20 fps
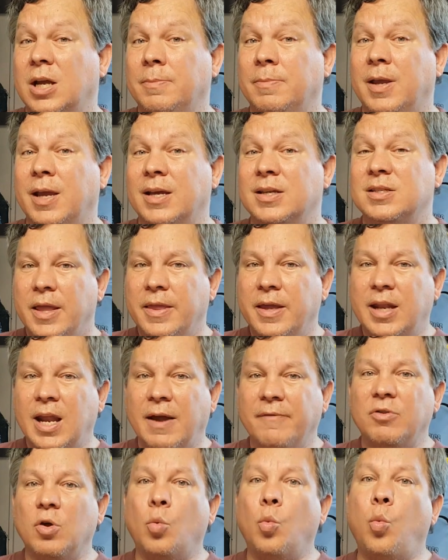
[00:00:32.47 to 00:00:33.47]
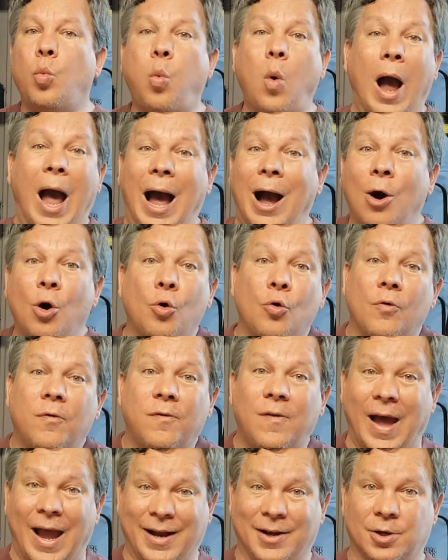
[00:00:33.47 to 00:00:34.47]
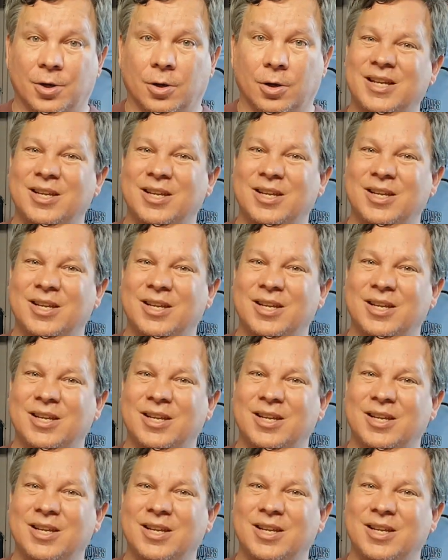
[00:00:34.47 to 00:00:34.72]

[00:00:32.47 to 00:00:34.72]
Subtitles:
time guests, they'd have the wow factor.